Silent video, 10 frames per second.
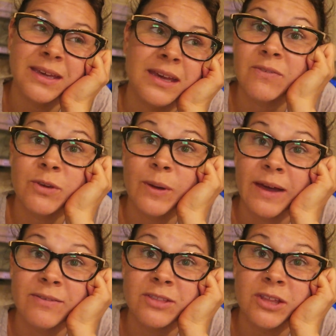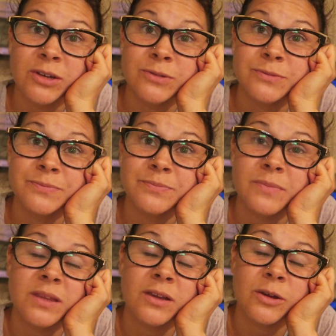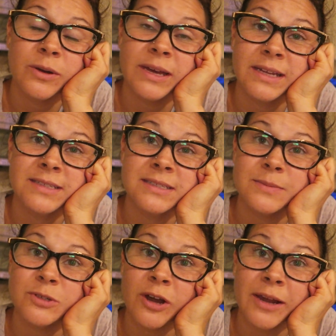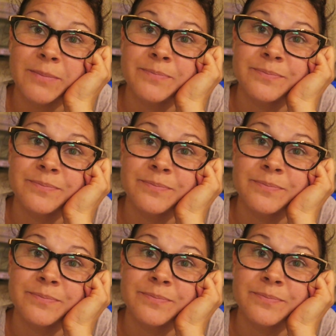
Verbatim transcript: If you haven't though, go ahead and subscribe.